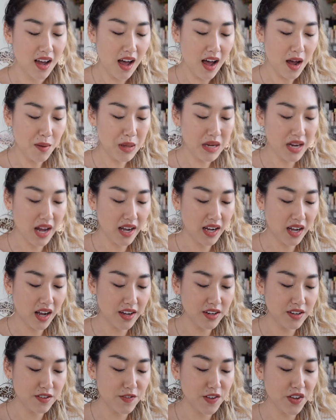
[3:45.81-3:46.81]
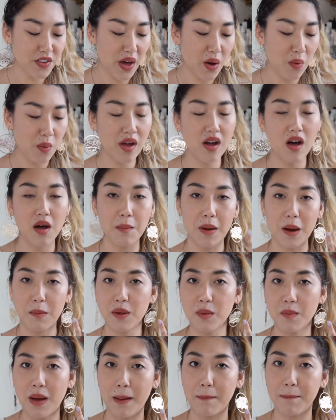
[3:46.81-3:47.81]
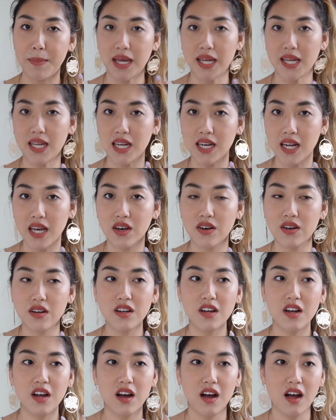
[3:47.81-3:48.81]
I mean I kind of feel that way on maybe my pinky nail.